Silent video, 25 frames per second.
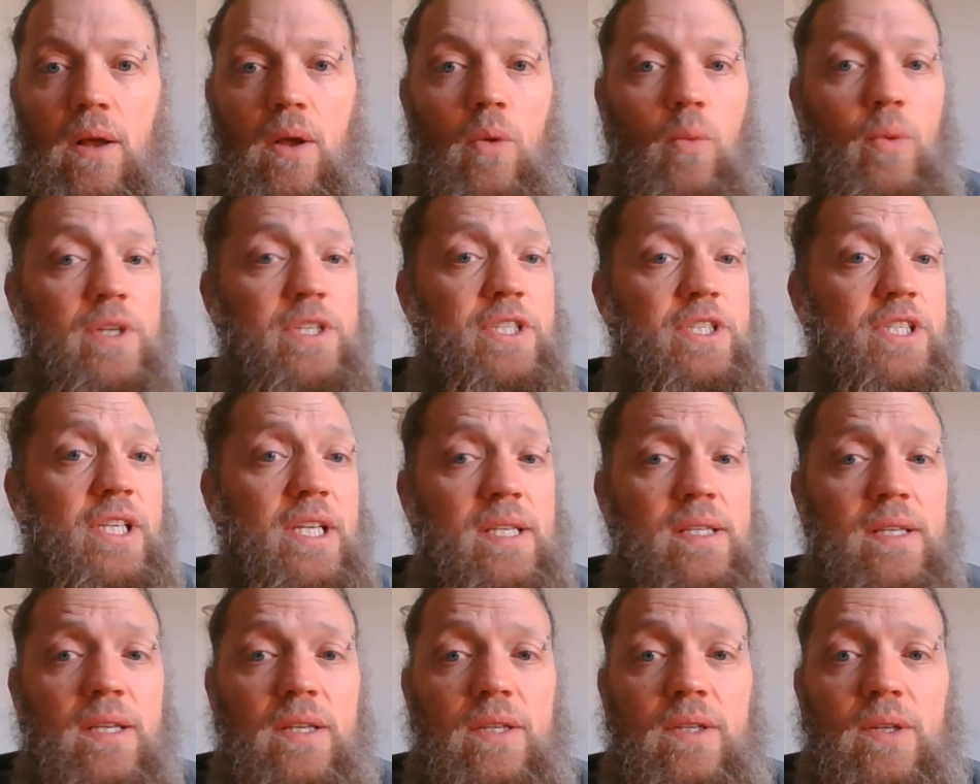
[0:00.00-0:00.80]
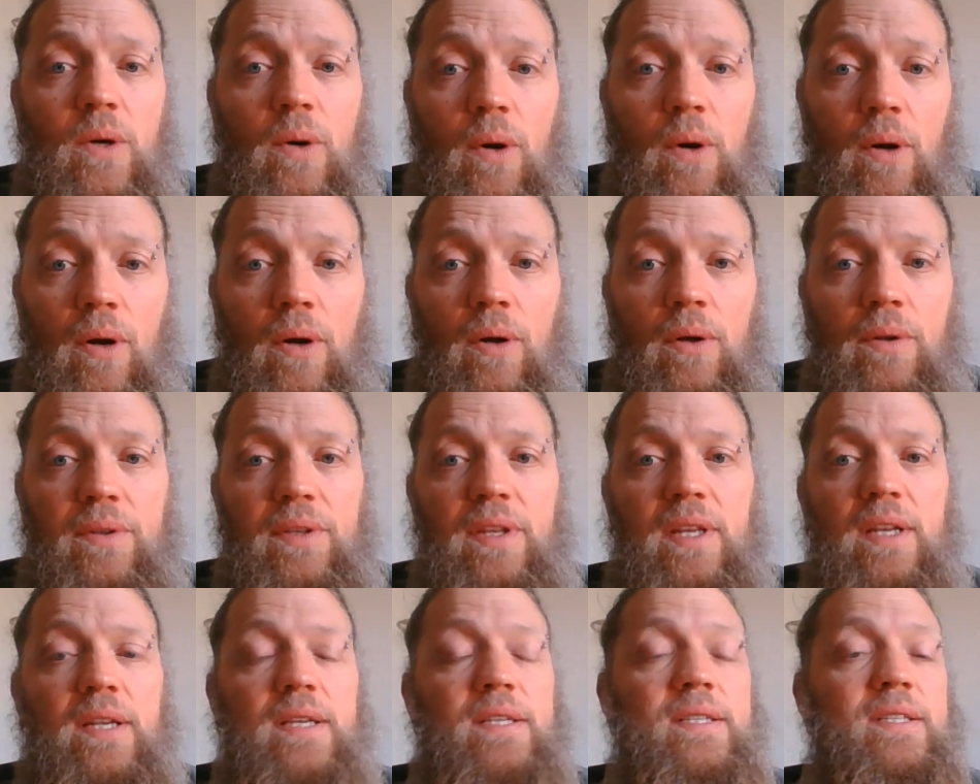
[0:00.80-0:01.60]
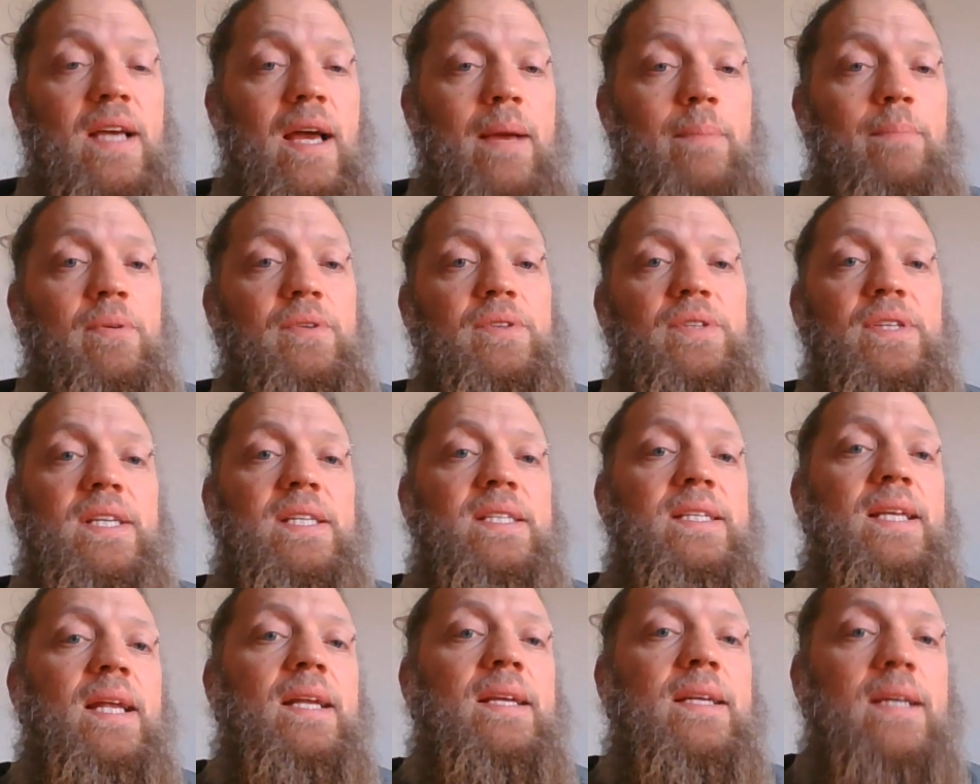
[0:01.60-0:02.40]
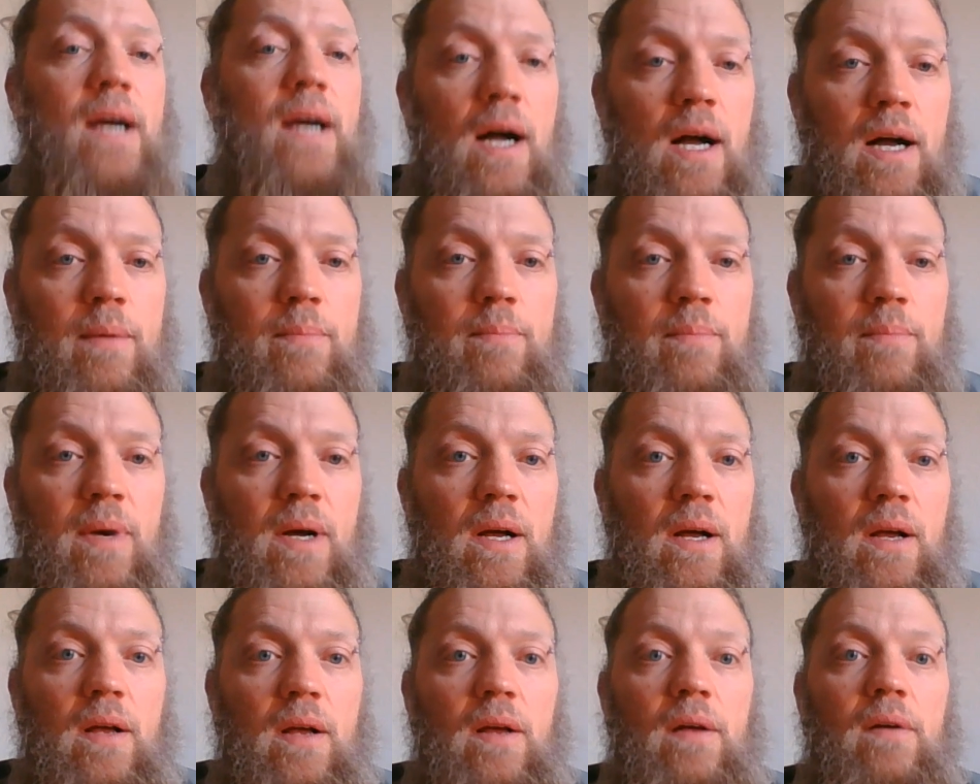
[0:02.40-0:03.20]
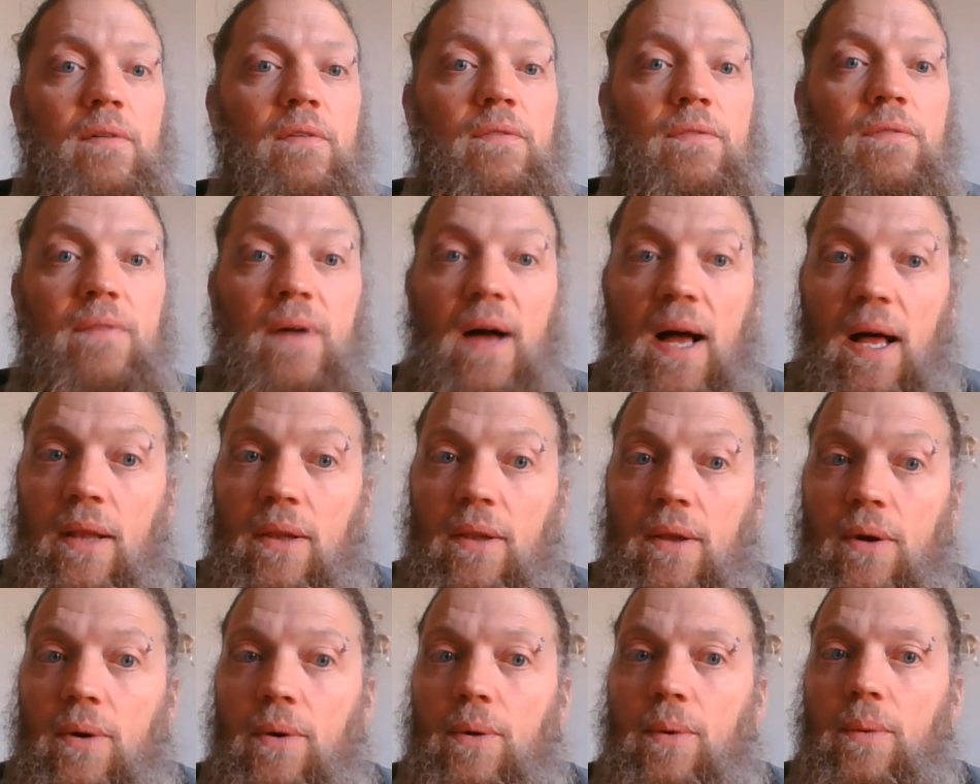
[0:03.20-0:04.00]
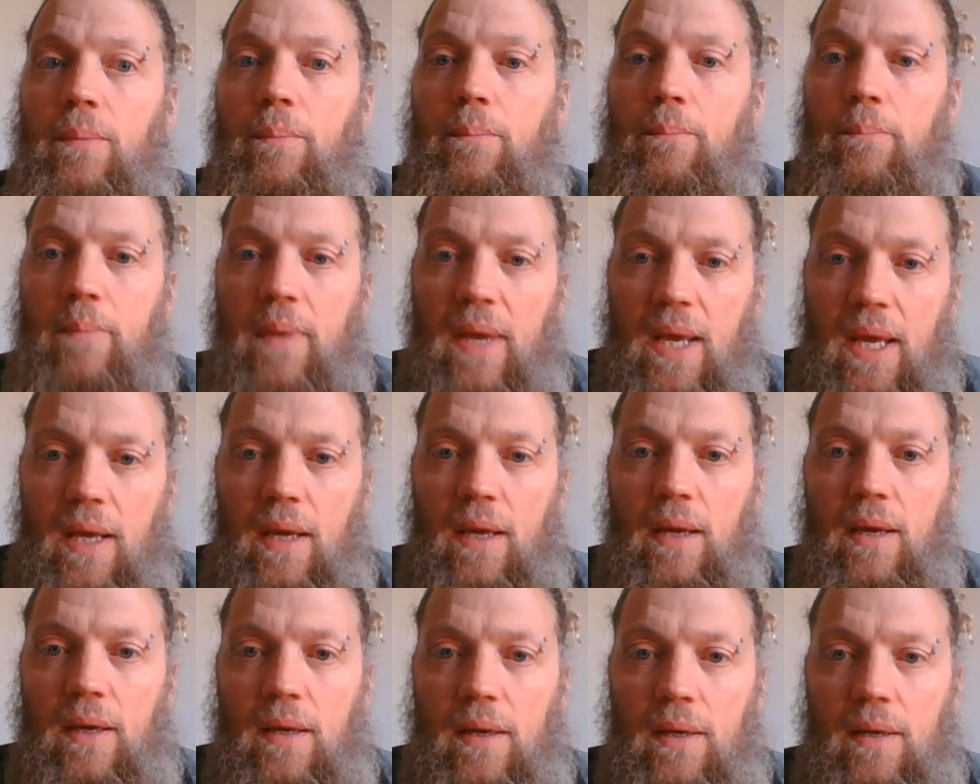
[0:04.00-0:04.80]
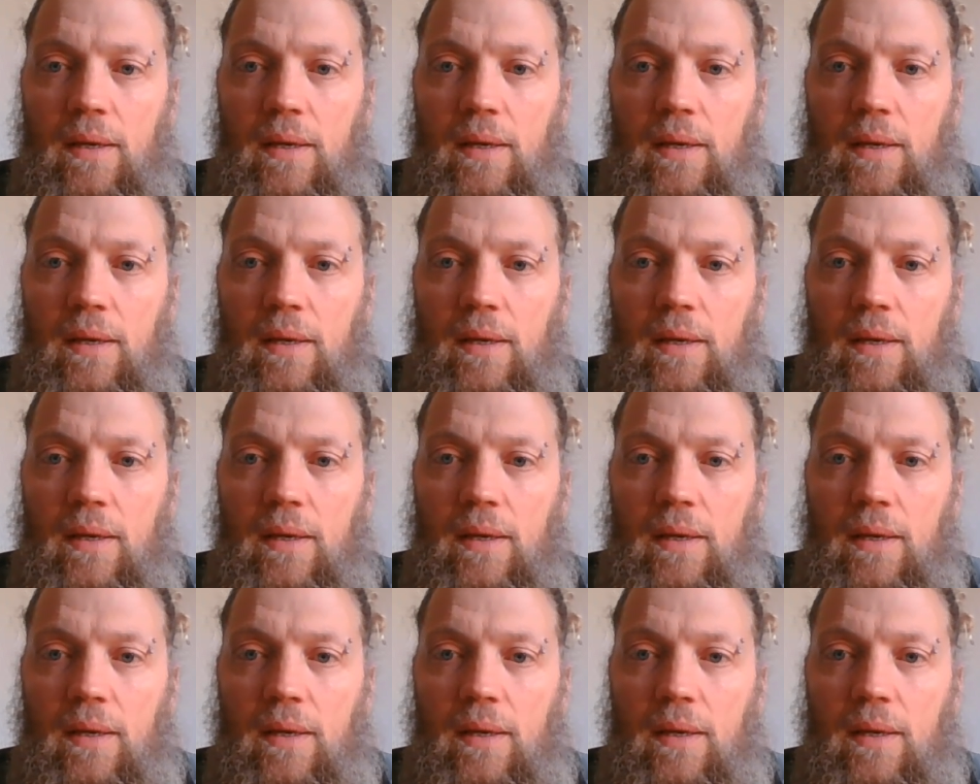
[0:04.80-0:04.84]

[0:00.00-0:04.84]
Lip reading: When Jesus called the disciples, he said, "Come, follow me."